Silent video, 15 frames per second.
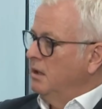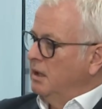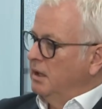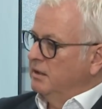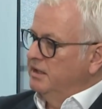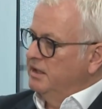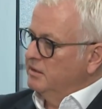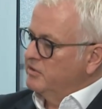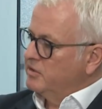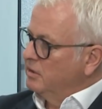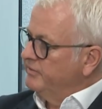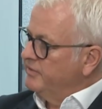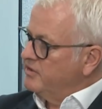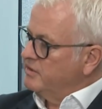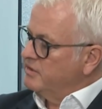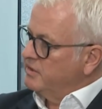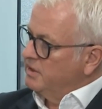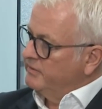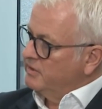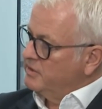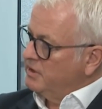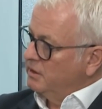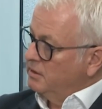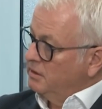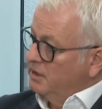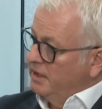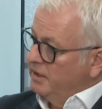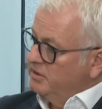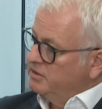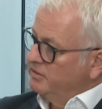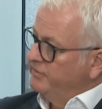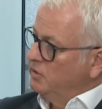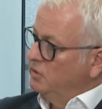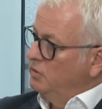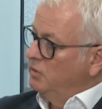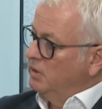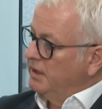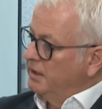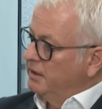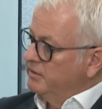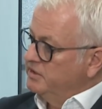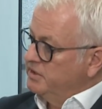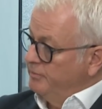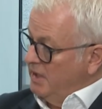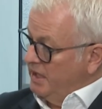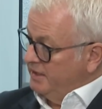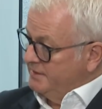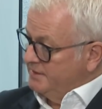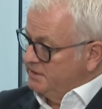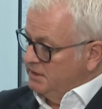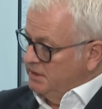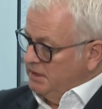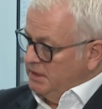and the Insolvency Service can interview and demand